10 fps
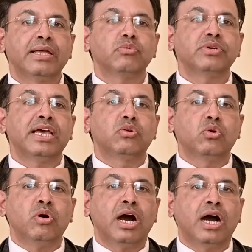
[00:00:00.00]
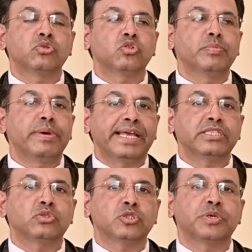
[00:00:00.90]
and we know how to
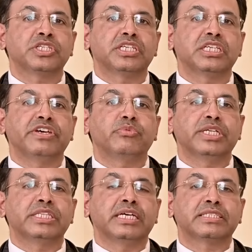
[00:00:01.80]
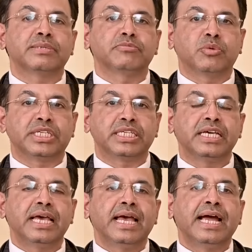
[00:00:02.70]
manage those patients even when they are
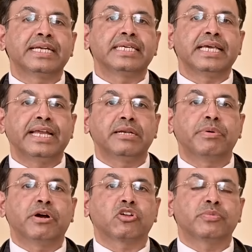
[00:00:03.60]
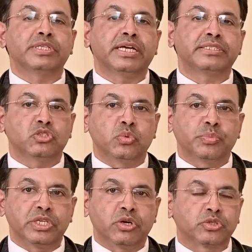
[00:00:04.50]
symptomatic at the end part of their
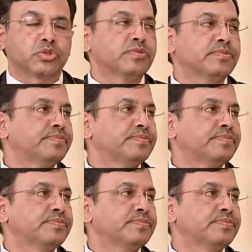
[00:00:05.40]
COPD also.